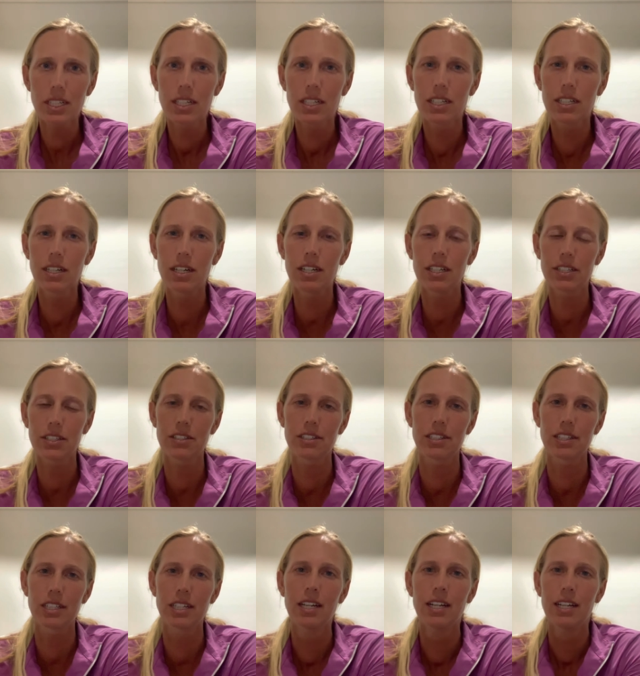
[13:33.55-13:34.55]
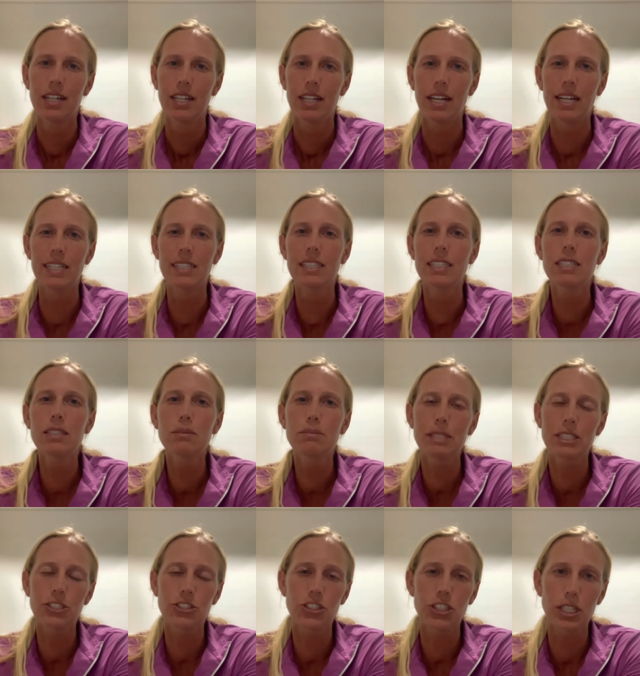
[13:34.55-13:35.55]
got her, a little
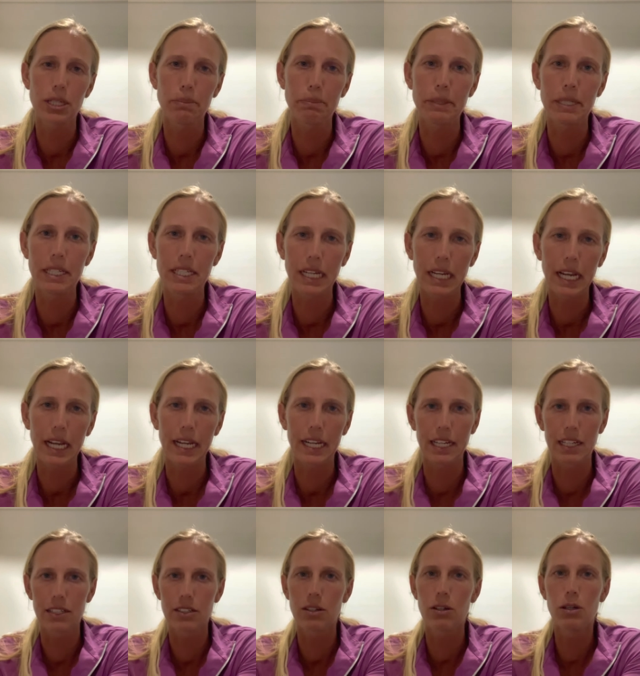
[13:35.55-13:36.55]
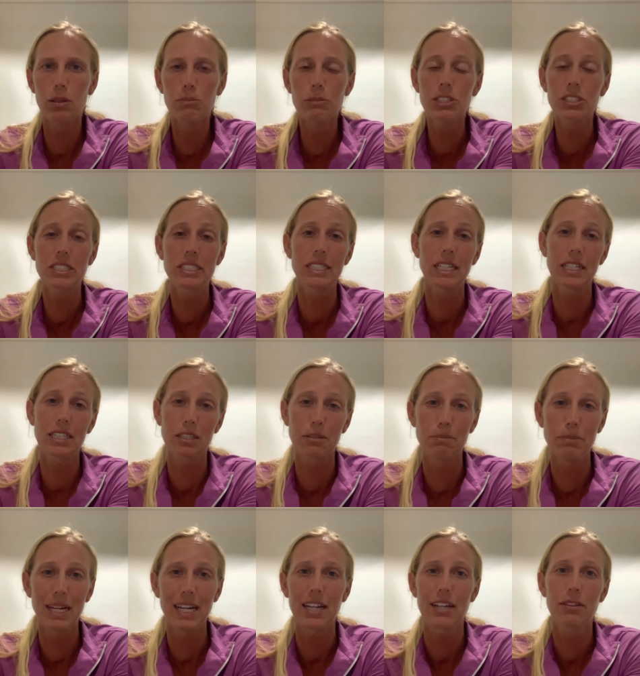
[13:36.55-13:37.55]
bit chippy and almost sucked
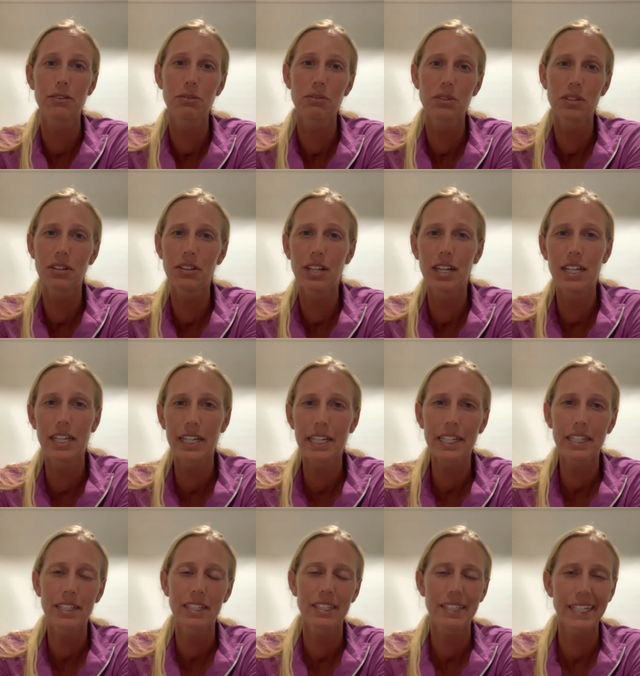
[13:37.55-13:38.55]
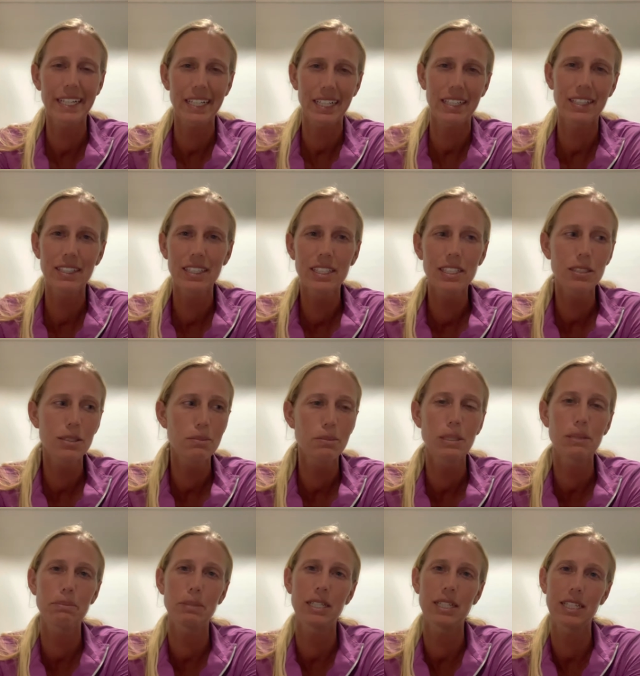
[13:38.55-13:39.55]
back through the line, like a little
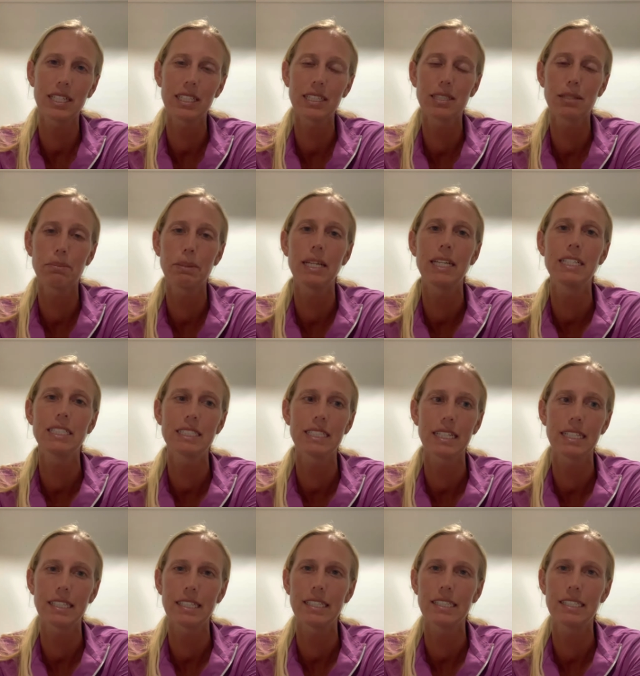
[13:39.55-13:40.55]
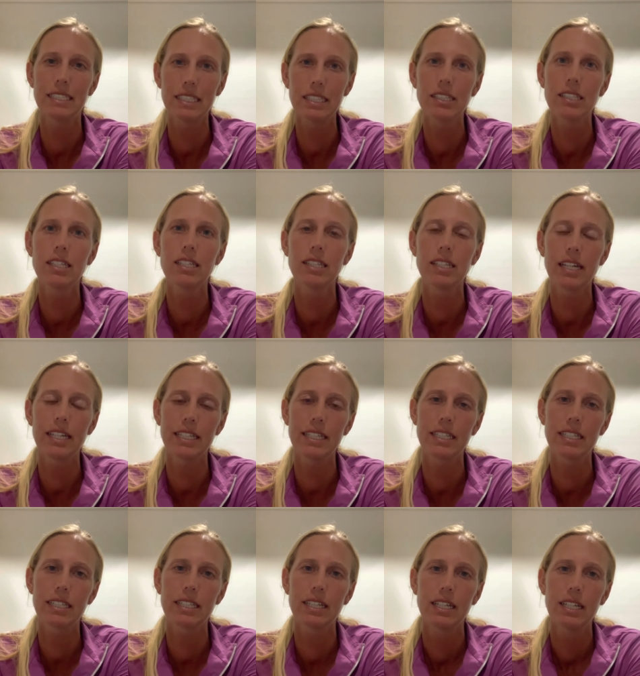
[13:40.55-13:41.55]
bit behind the pace I'd ideally like.
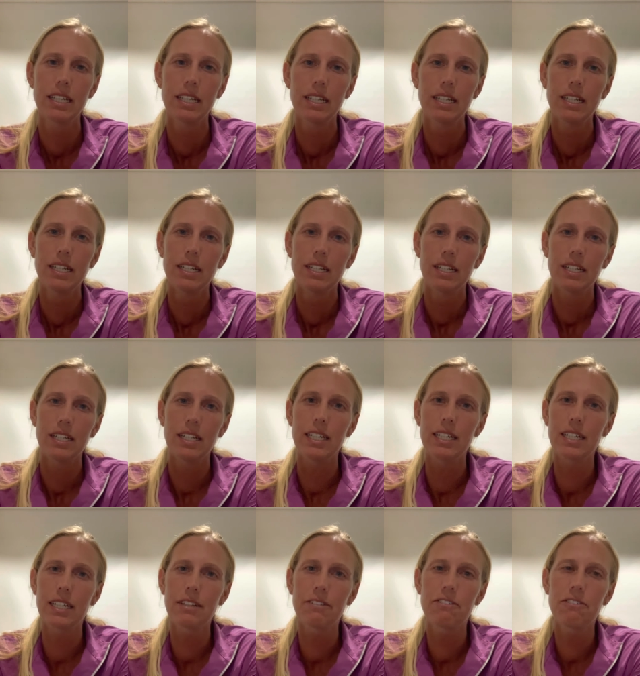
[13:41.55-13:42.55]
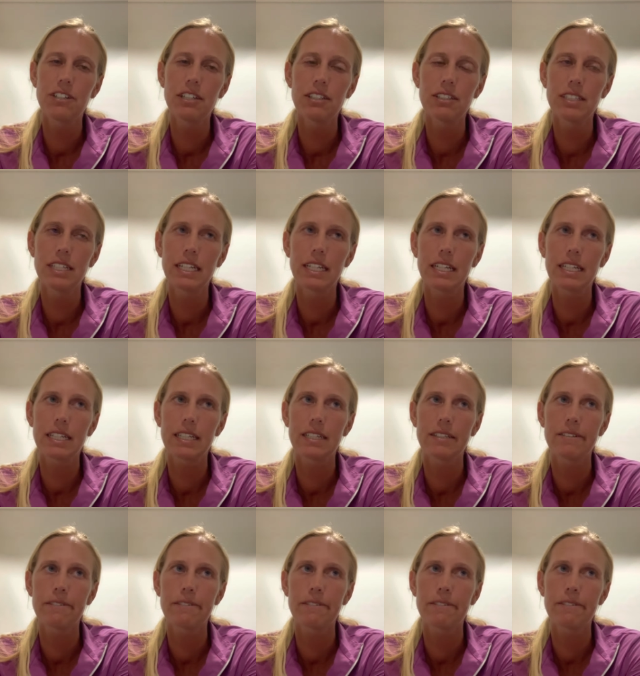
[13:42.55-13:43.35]
And I felt like